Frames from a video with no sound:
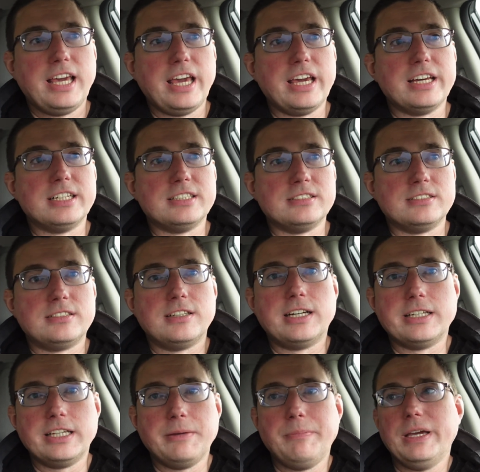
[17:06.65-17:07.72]
And
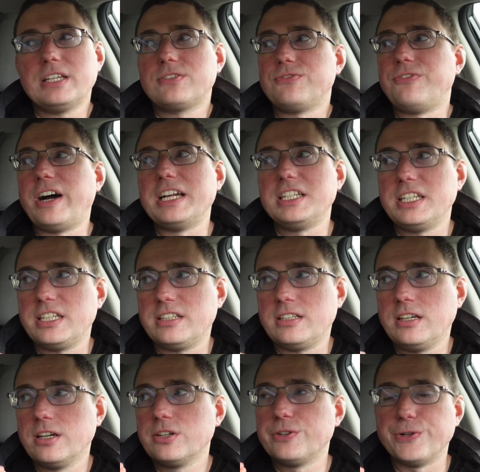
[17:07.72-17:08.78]
it makes
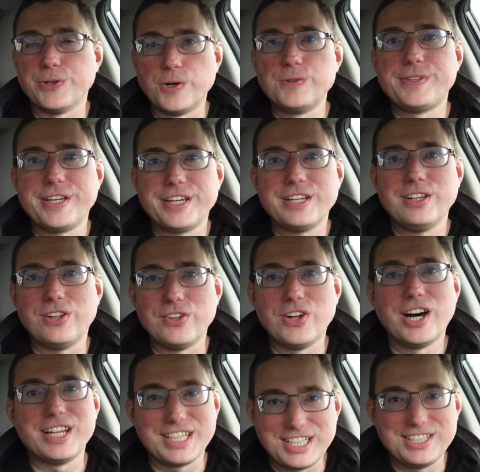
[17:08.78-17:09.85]
finding clothing a
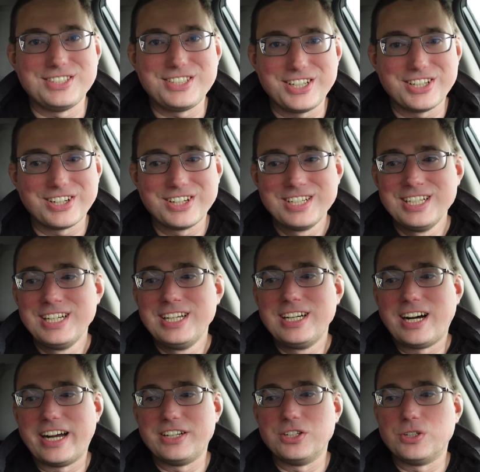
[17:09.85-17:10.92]
lot easier.
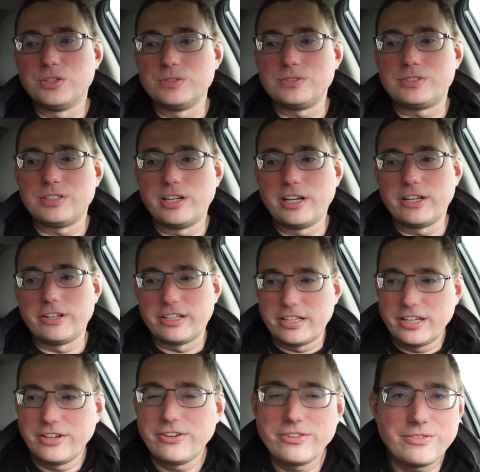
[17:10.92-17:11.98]
I don't
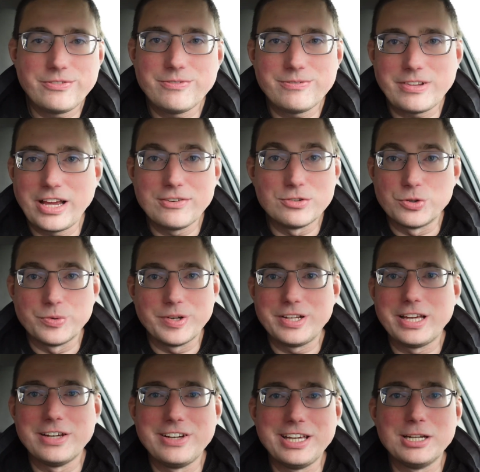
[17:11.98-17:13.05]
ever
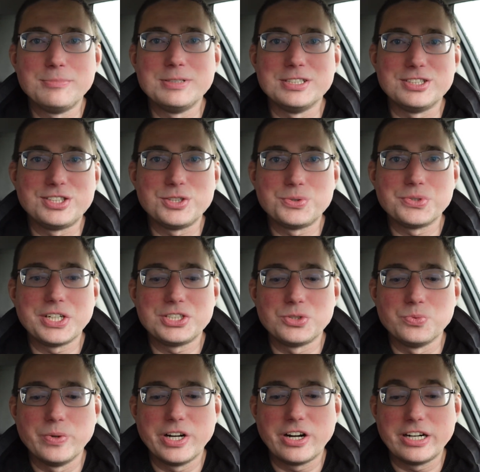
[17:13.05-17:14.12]
end up in the
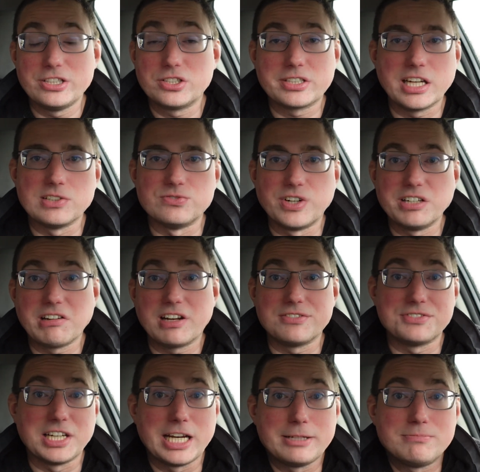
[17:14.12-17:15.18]
situation where I just kind of run out
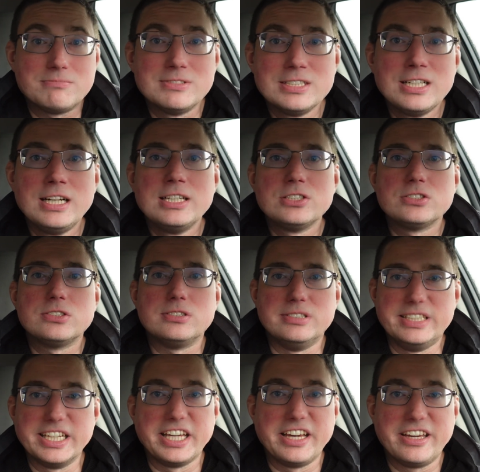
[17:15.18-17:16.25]
of time
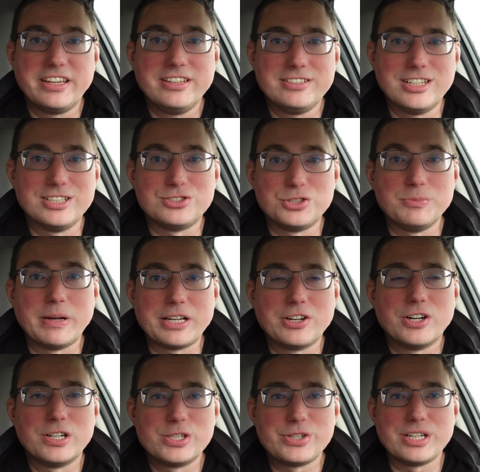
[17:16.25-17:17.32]
digging through my
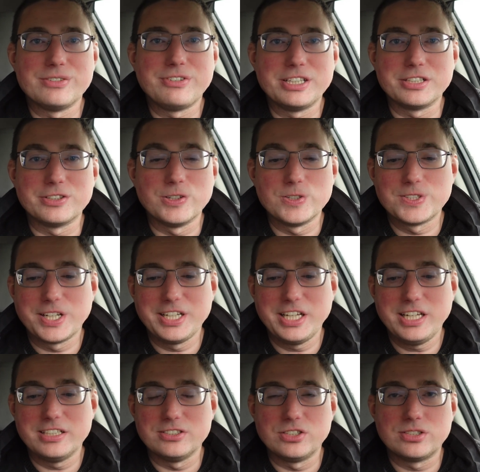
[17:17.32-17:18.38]
car trying to find the clothes I
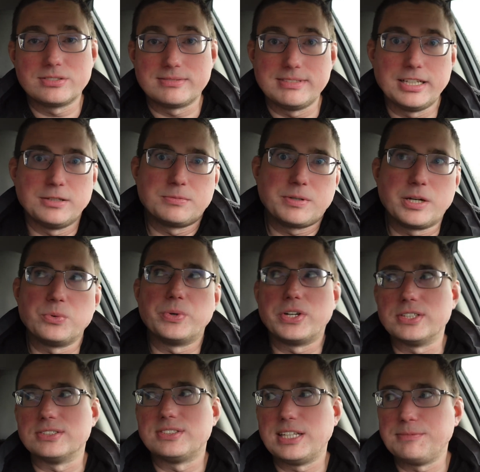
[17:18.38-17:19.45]
need and just end up kind of
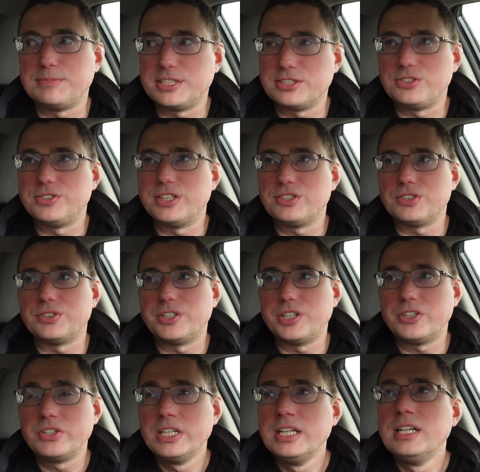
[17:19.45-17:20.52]
wearing the same thing 2 days in a row.